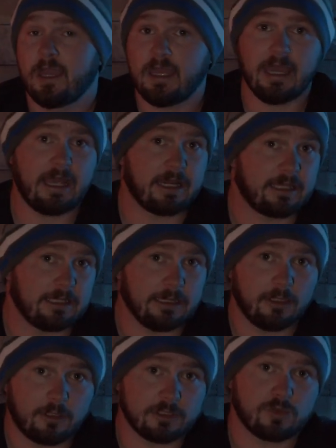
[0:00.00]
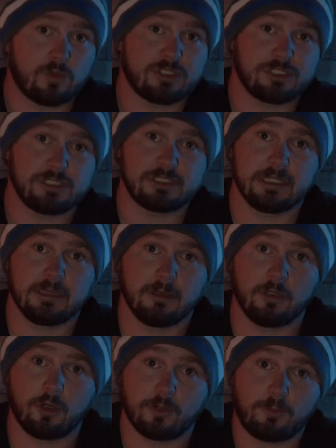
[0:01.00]
adding in a lot of twitches and a
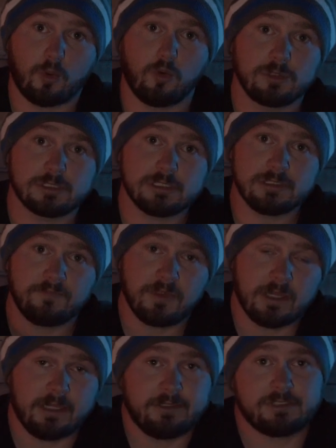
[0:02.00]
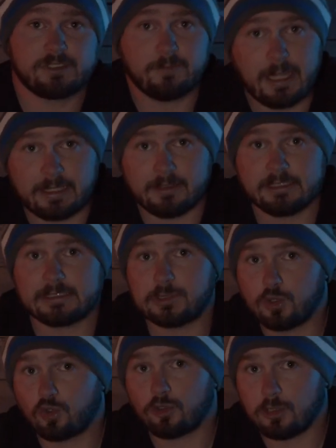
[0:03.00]
lot of pauses, just making this
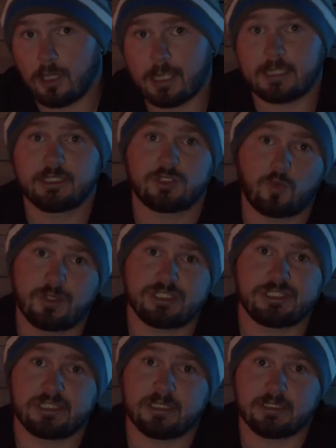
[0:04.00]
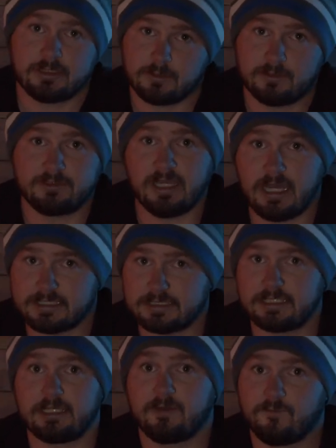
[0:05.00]
look like a twitching,
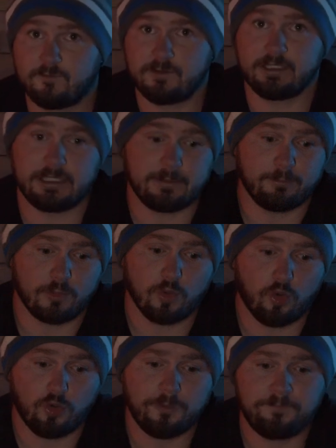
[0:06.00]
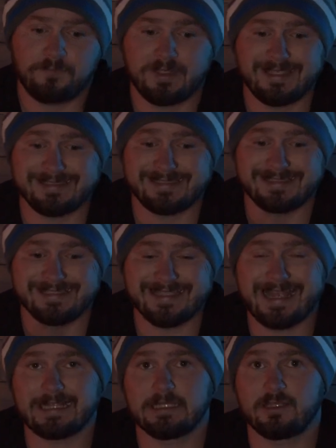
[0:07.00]
darting, fleeing prawn is
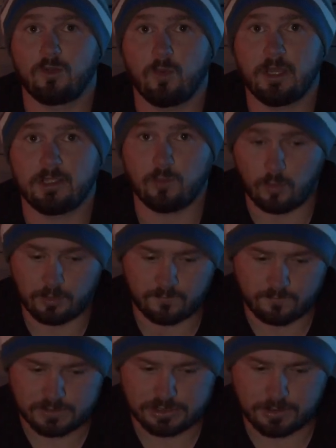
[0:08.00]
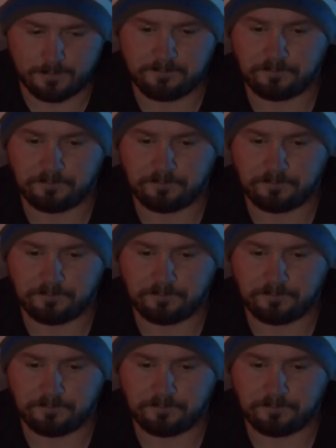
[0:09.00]
exactly the way you want to fish it.